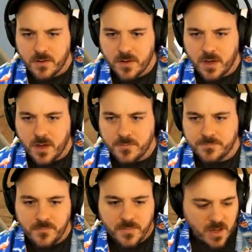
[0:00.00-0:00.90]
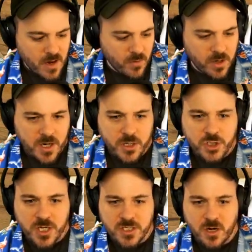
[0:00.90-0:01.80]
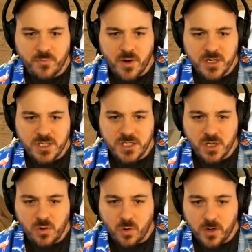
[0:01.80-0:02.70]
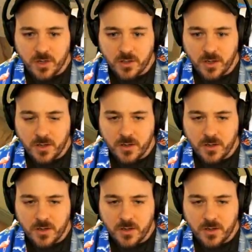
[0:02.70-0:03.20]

Okay. And we're going to adjust our prices accordingly.